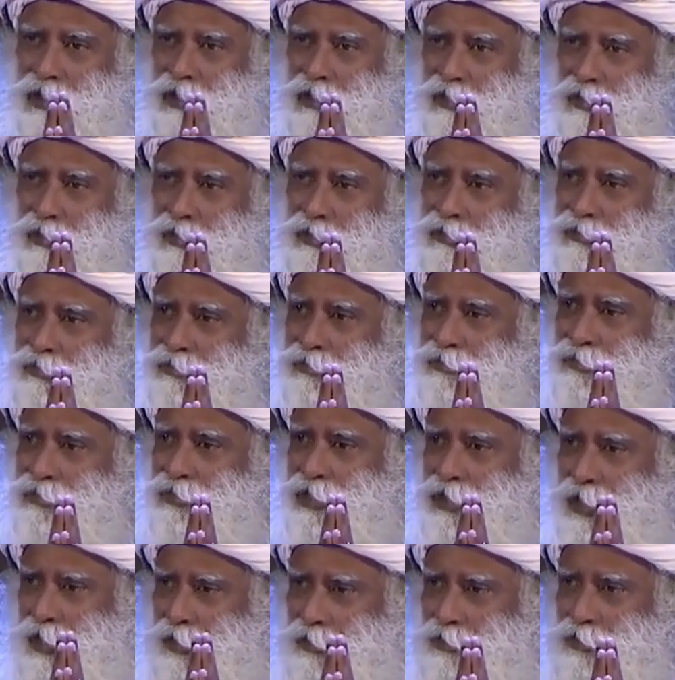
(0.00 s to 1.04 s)
wrong
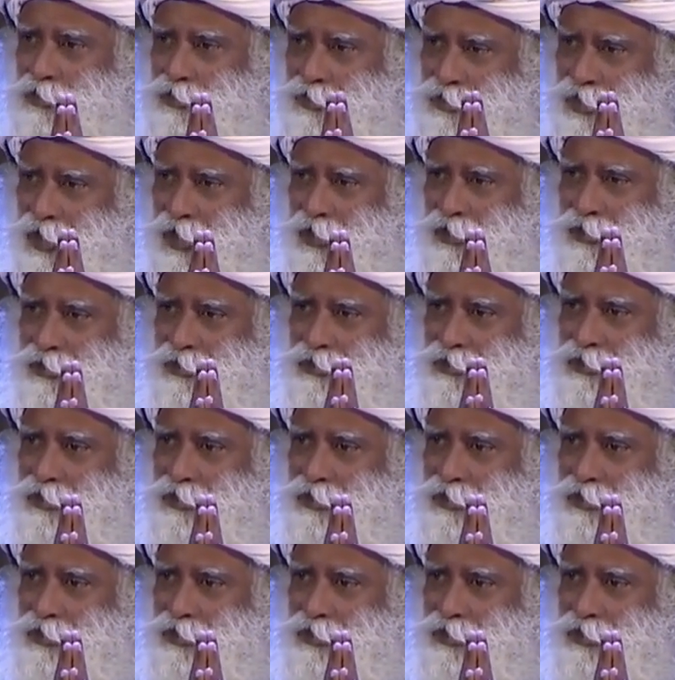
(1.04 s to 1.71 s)
in our societies.